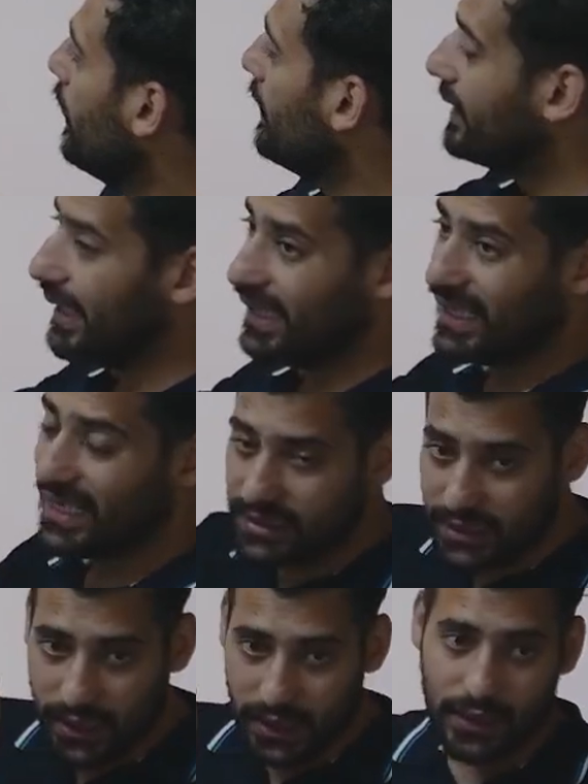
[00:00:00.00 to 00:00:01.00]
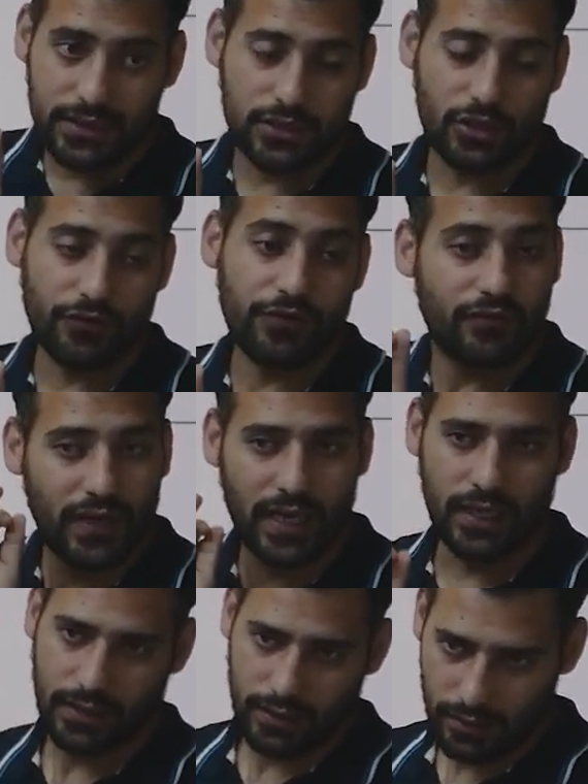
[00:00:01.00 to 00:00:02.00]
The elastic energy of a
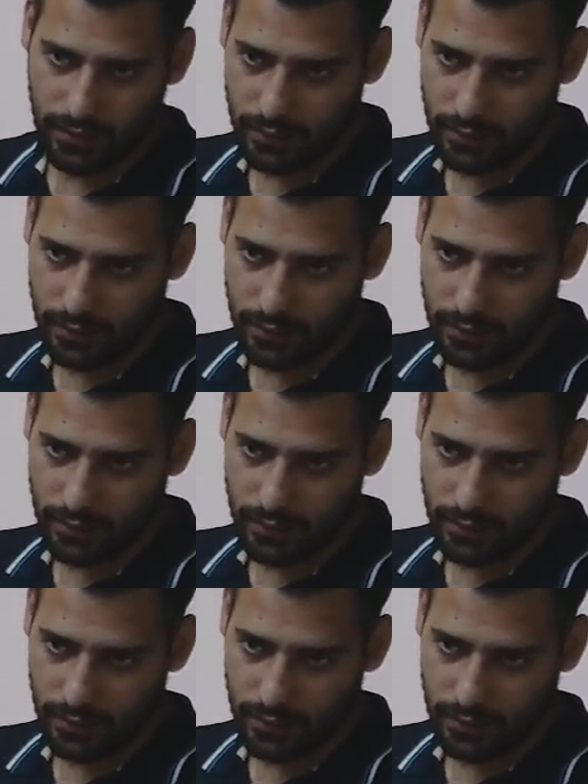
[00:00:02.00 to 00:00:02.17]
wire